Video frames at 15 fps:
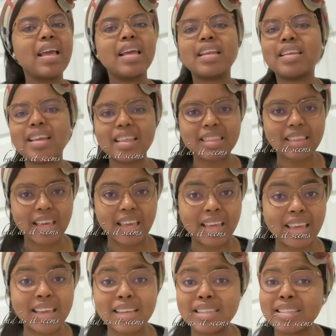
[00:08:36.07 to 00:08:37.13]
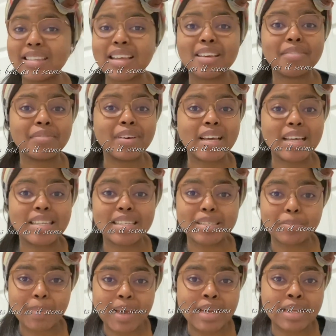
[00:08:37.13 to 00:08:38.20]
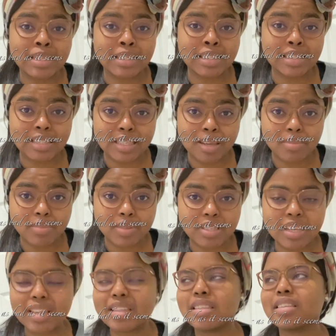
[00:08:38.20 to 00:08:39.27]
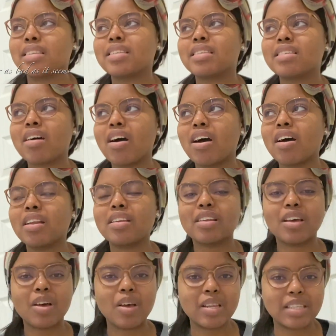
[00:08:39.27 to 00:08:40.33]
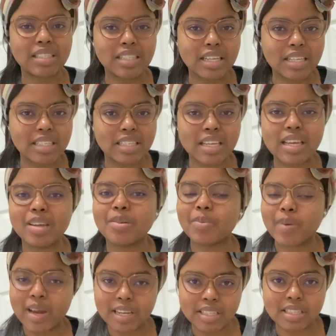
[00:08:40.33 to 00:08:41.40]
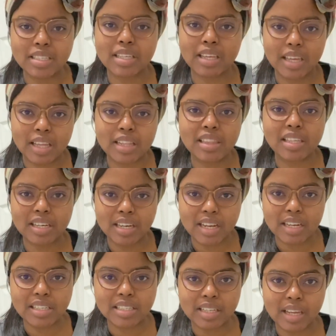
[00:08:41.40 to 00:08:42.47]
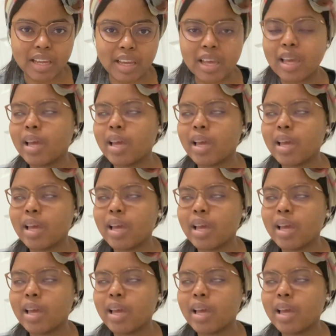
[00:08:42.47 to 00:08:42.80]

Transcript: Nothing is ever as bad as it seems. The sun sets and rises again the next day.